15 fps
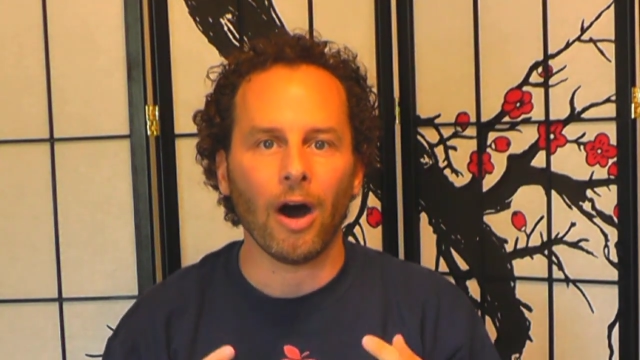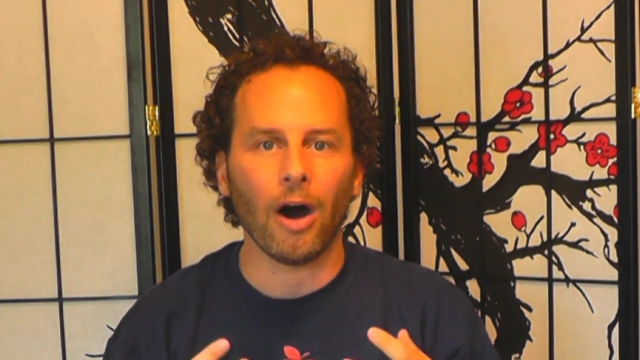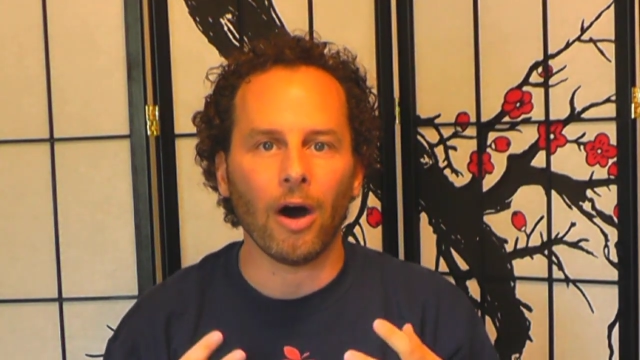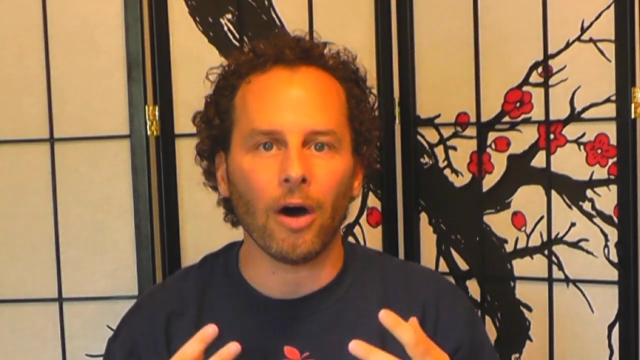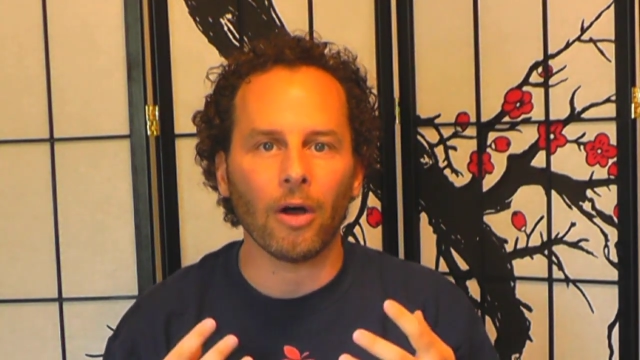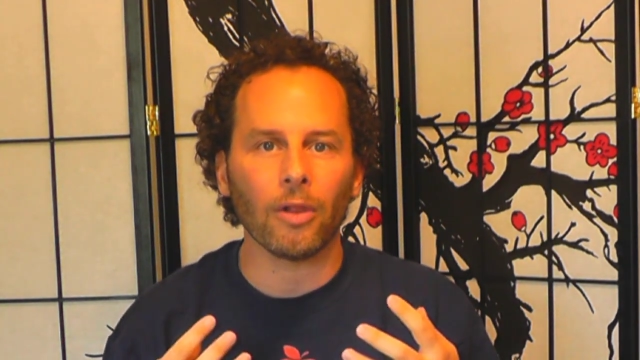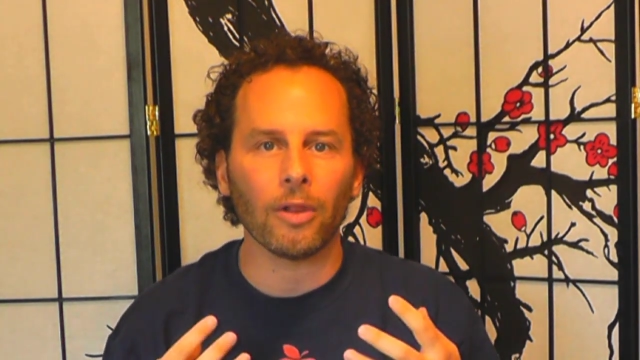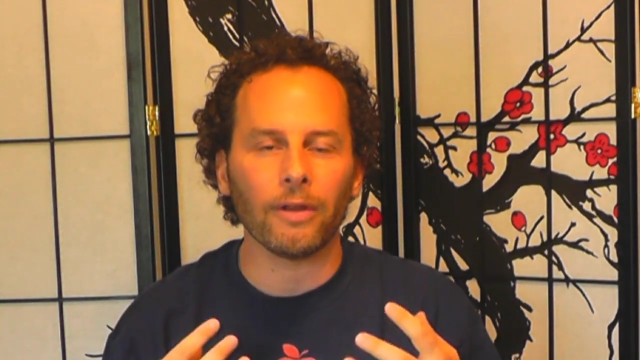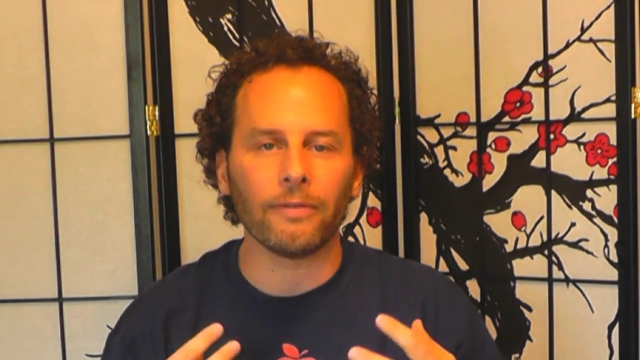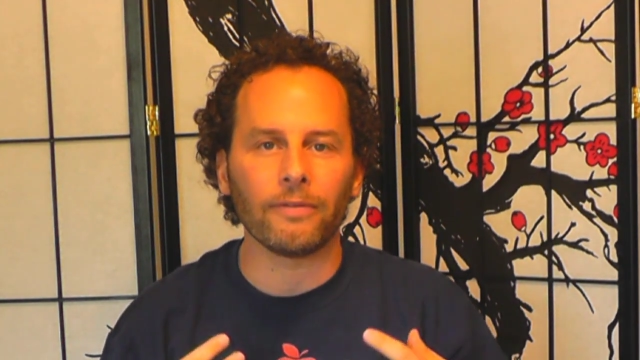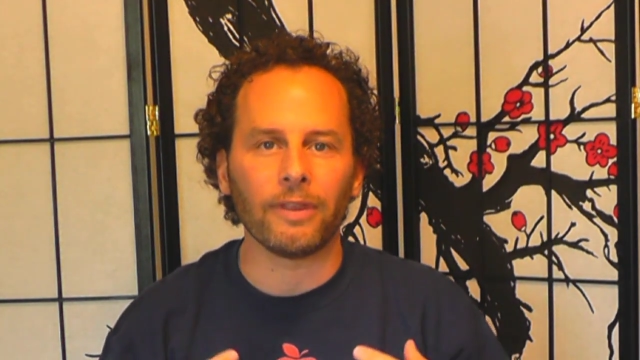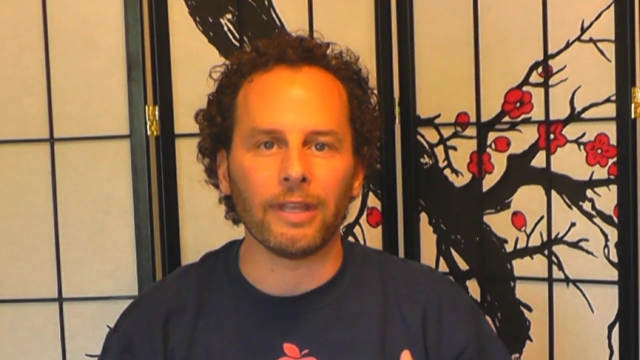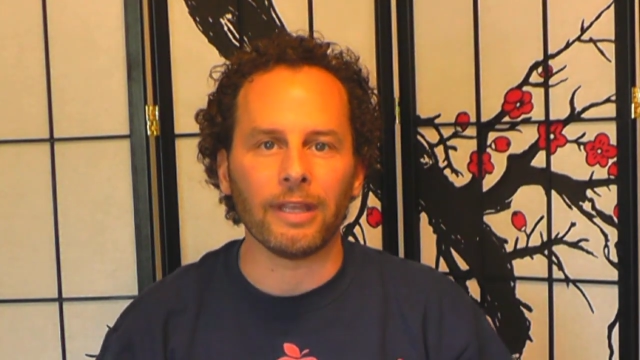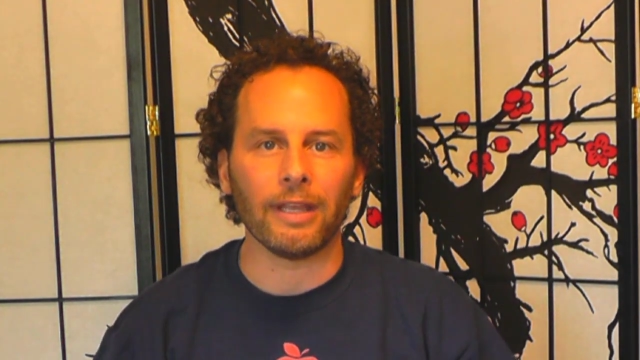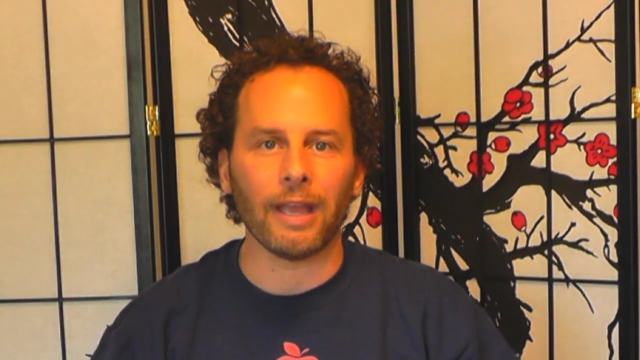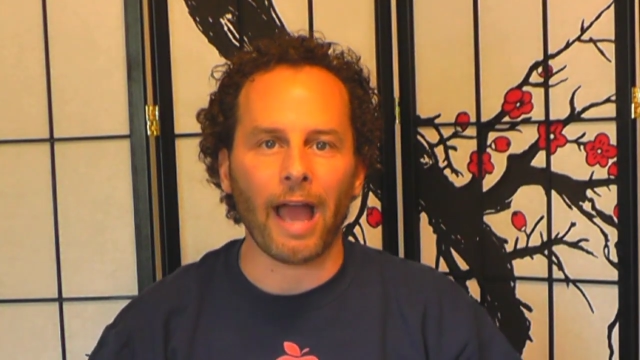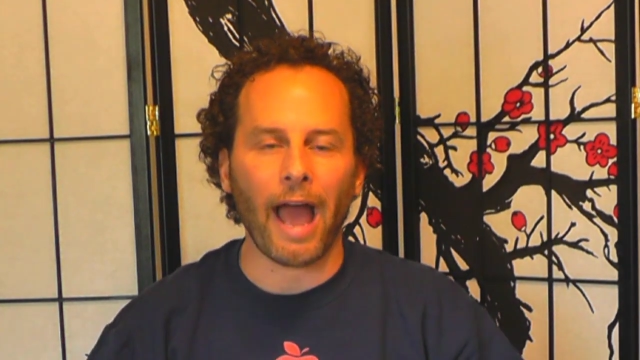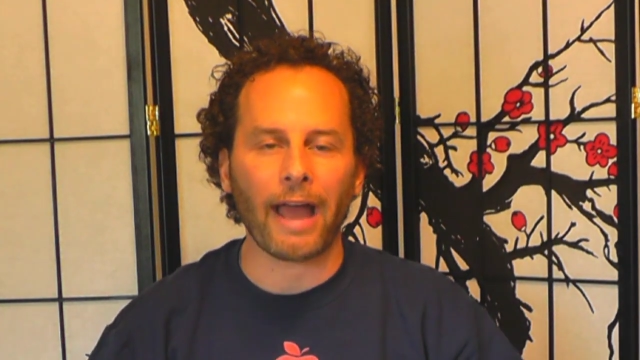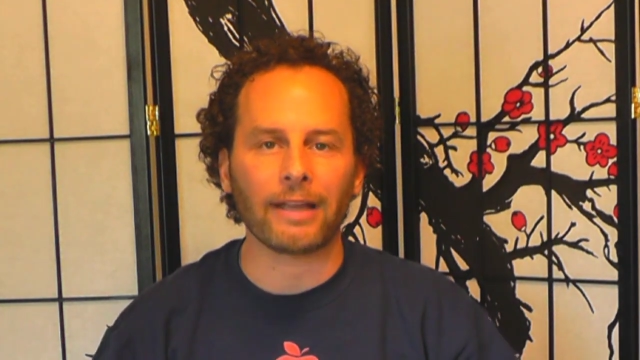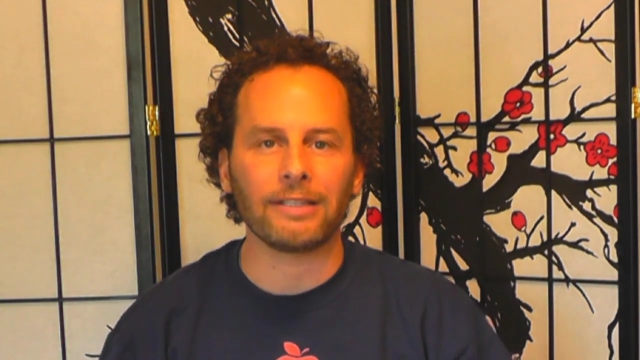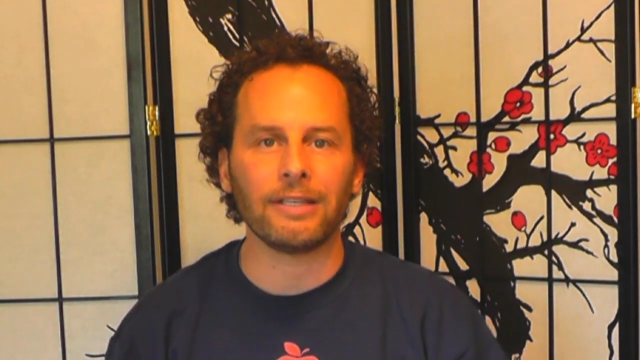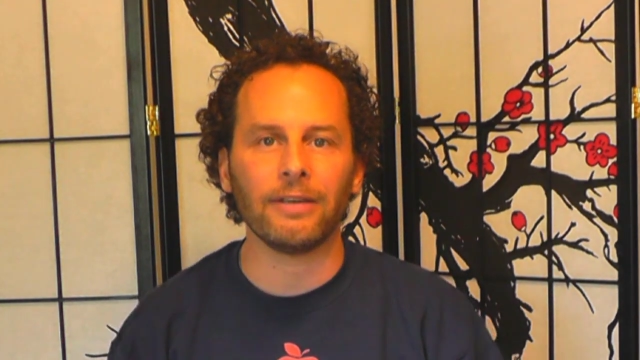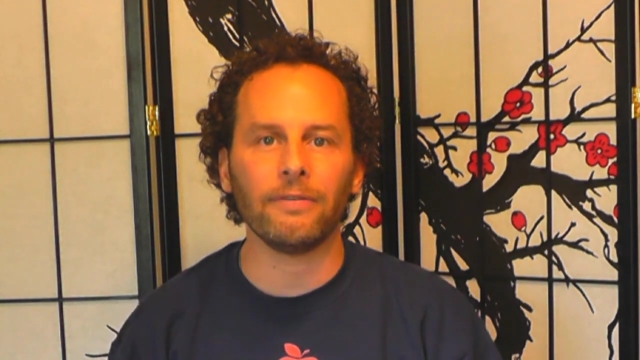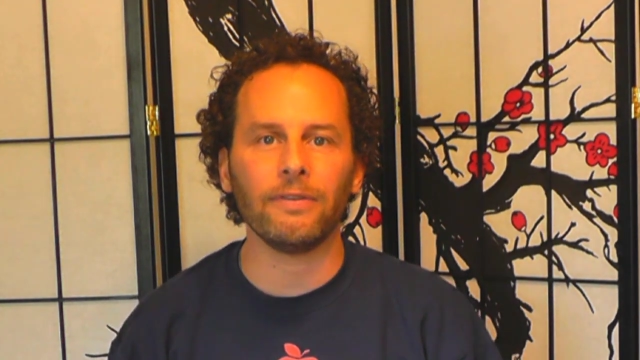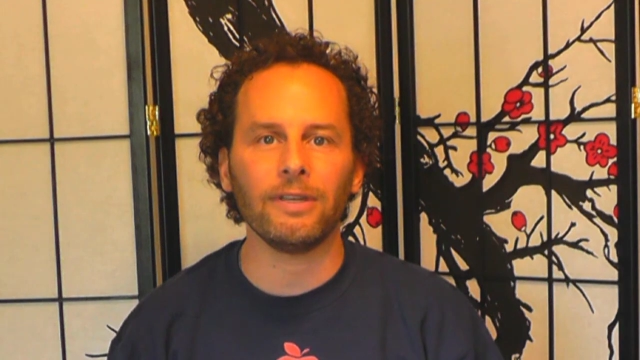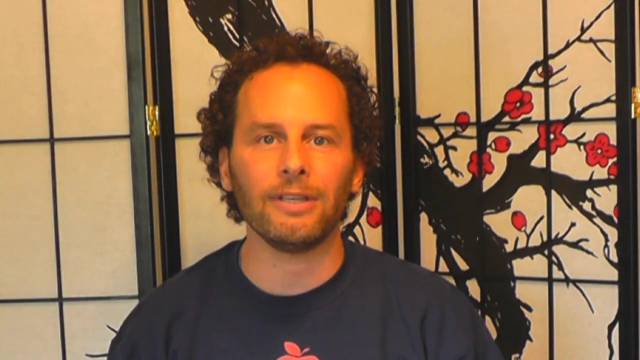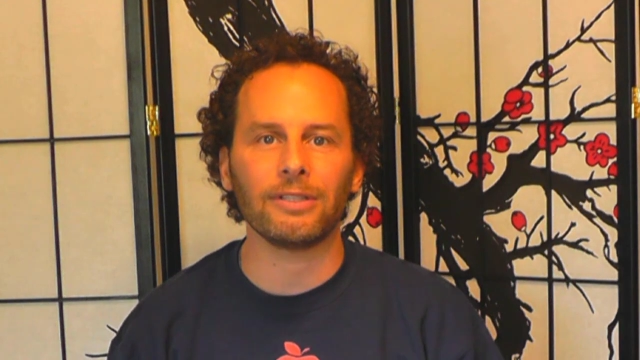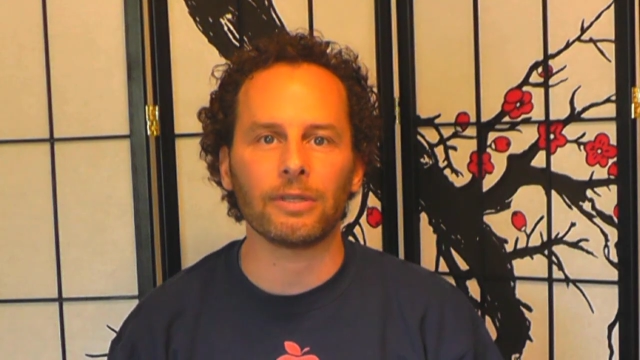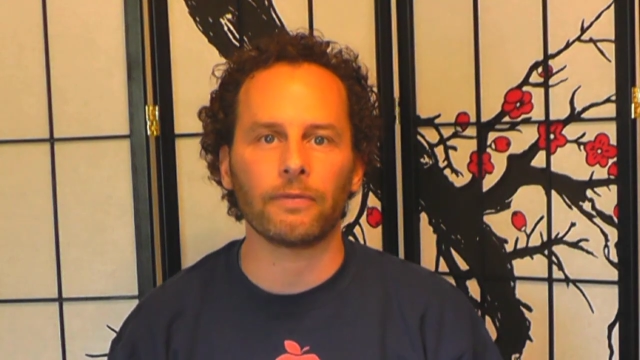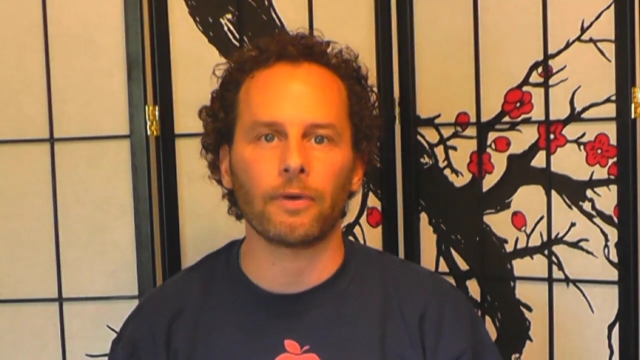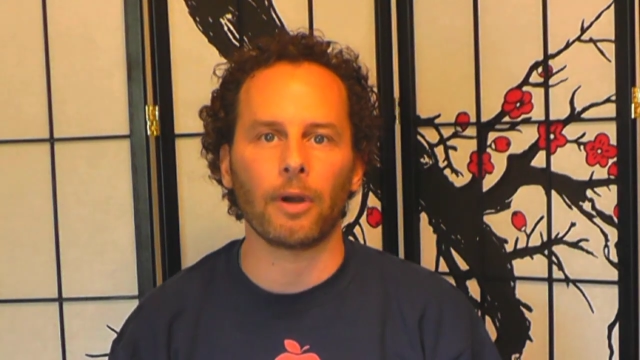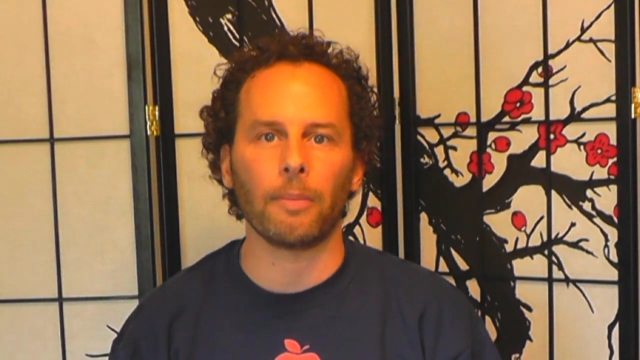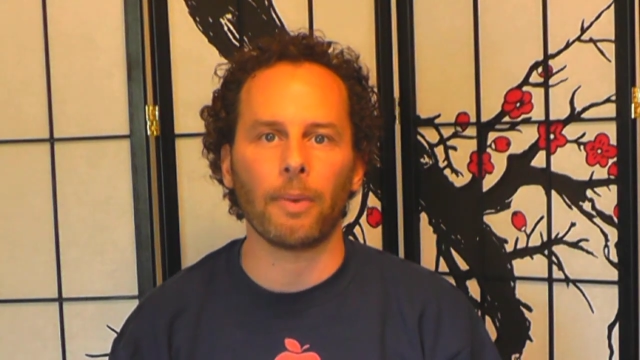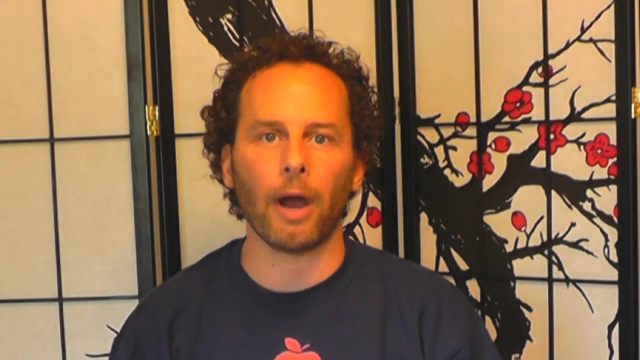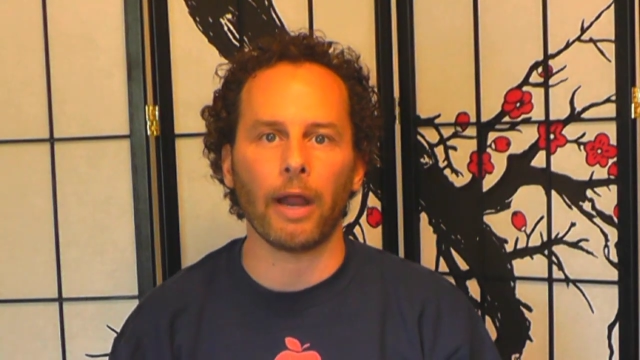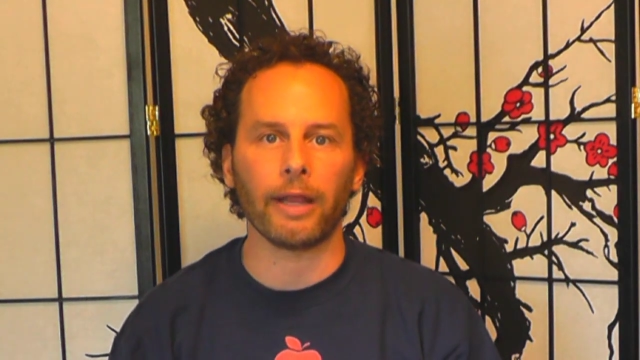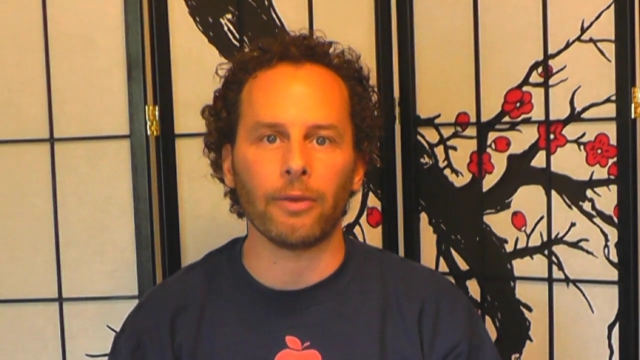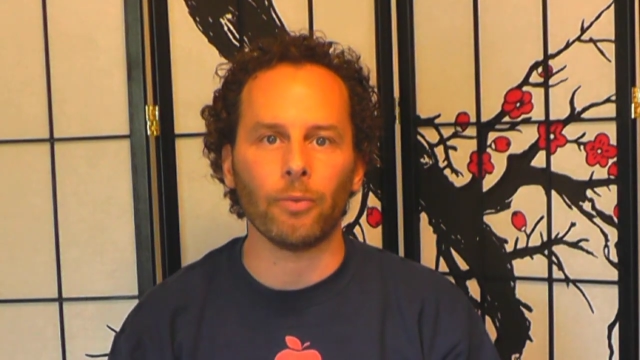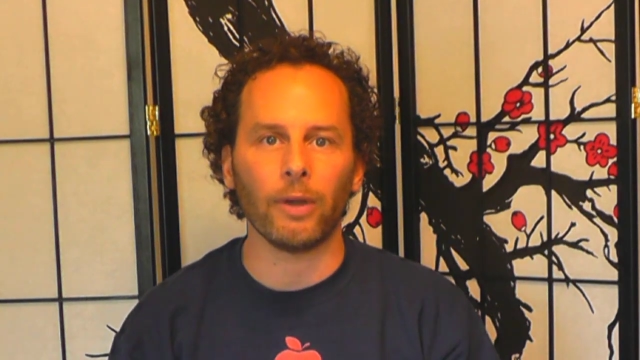all of the activities of our body,